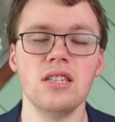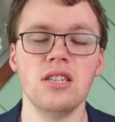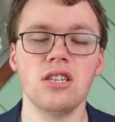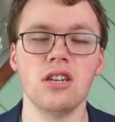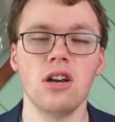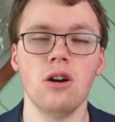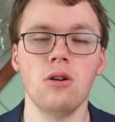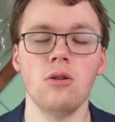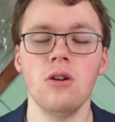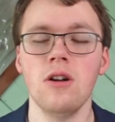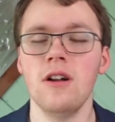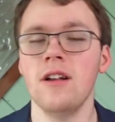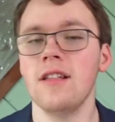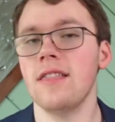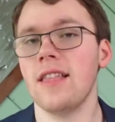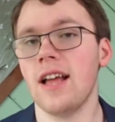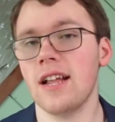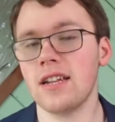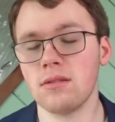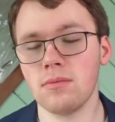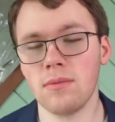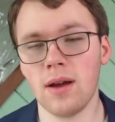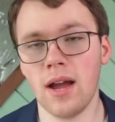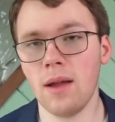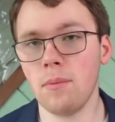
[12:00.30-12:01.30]
So,
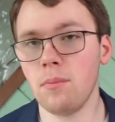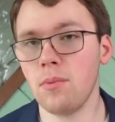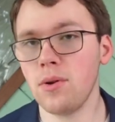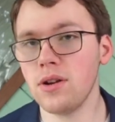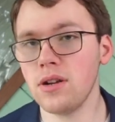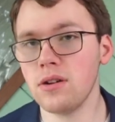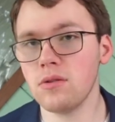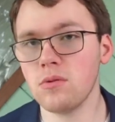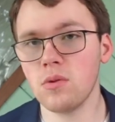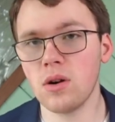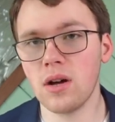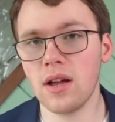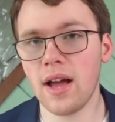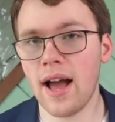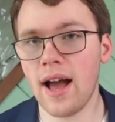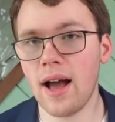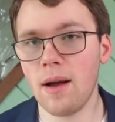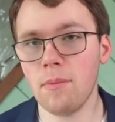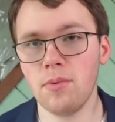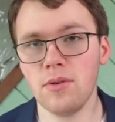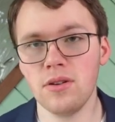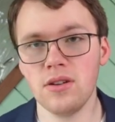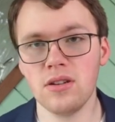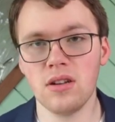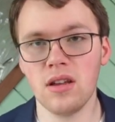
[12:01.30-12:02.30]
that's my opinion of what
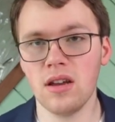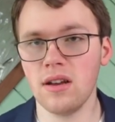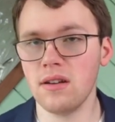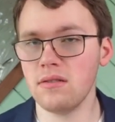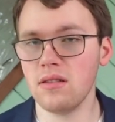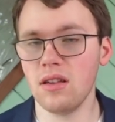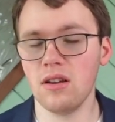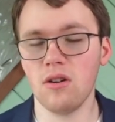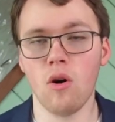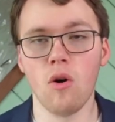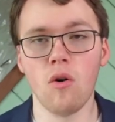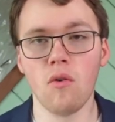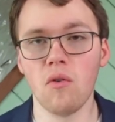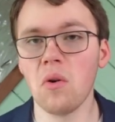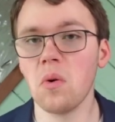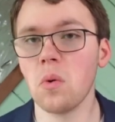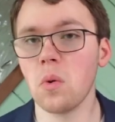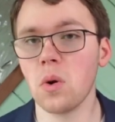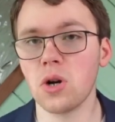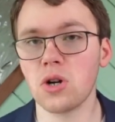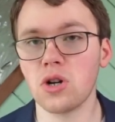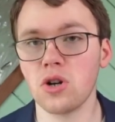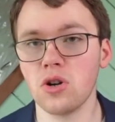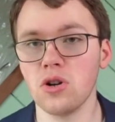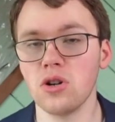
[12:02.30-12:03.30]
happened. They
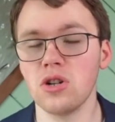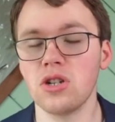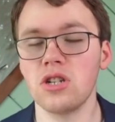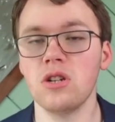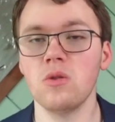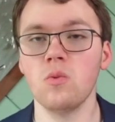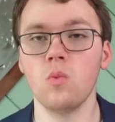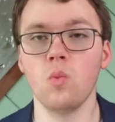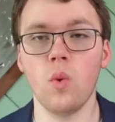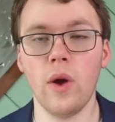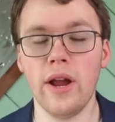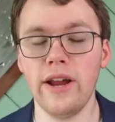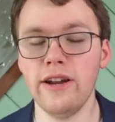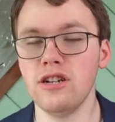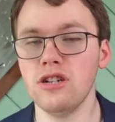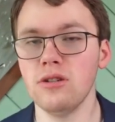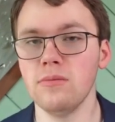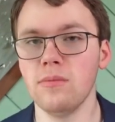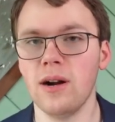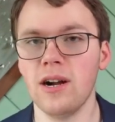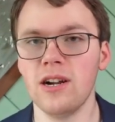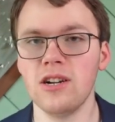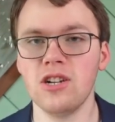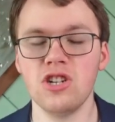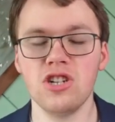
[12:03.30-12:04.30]
overworked Ersson way too
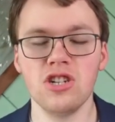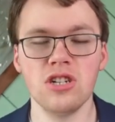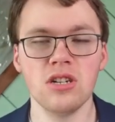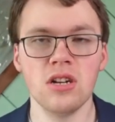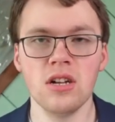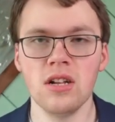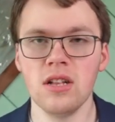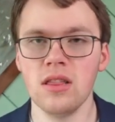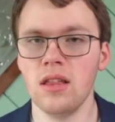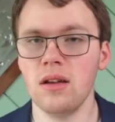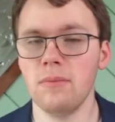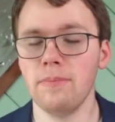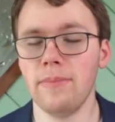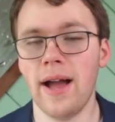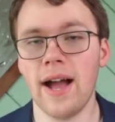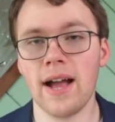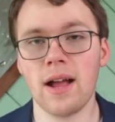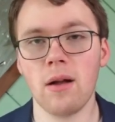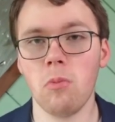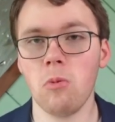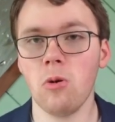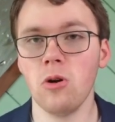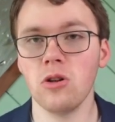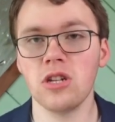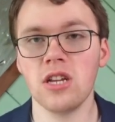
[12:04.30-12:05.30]
much. Their
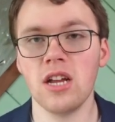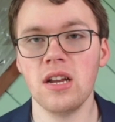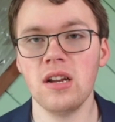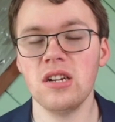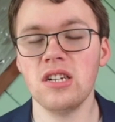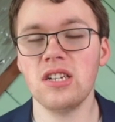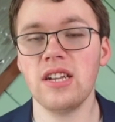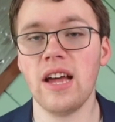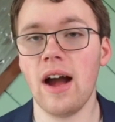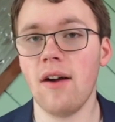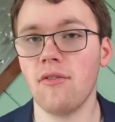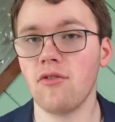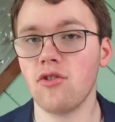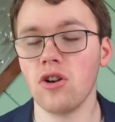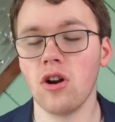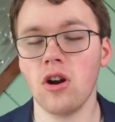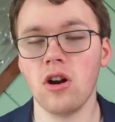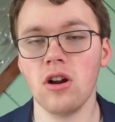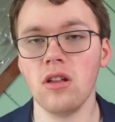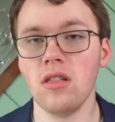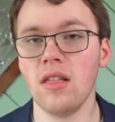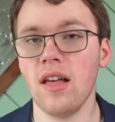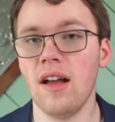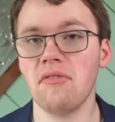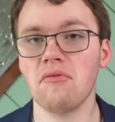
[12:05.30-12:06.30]
backup goaltenders after
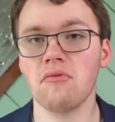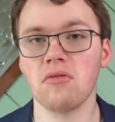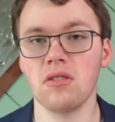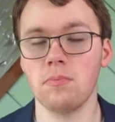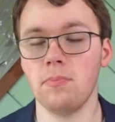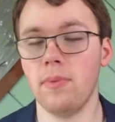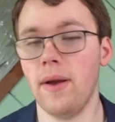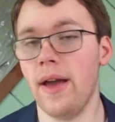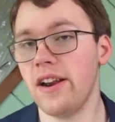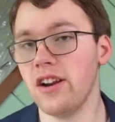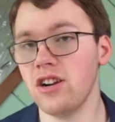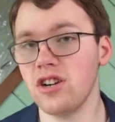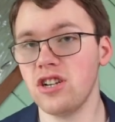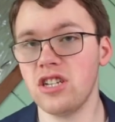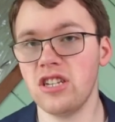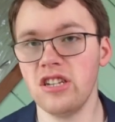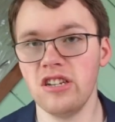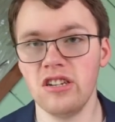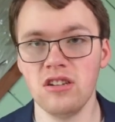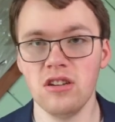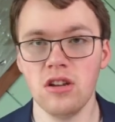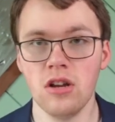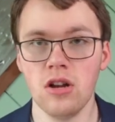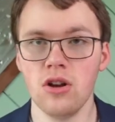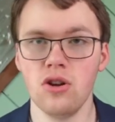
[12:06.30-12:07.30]
Hart left were
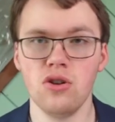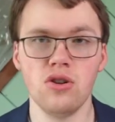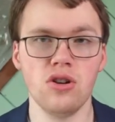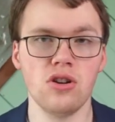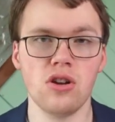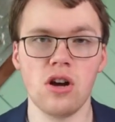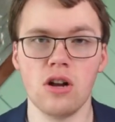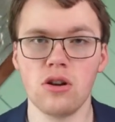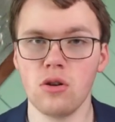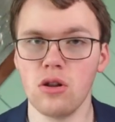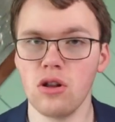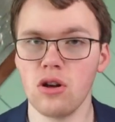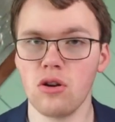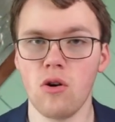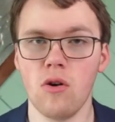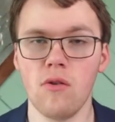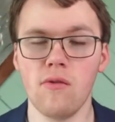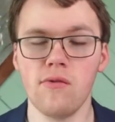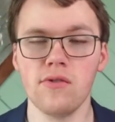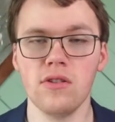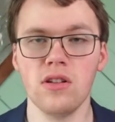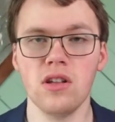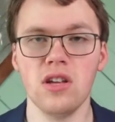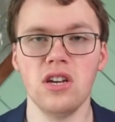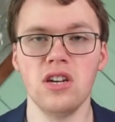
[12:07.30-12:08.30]
Pettersson, who did not look
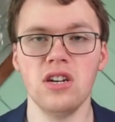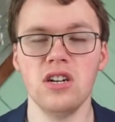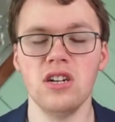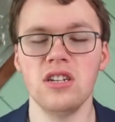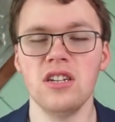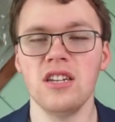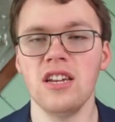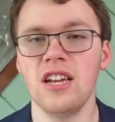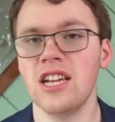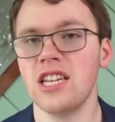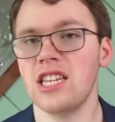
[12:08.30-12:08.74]
overly good.